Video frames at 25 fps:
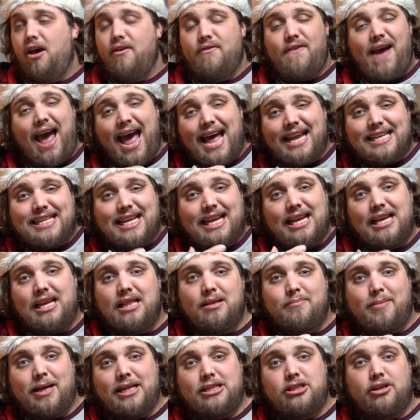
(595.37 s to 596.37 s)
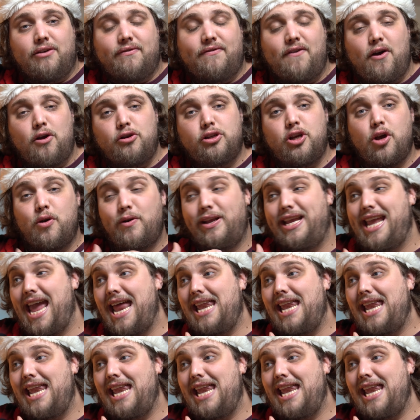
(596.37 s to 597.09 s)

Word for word: of adding a little bit to your photo,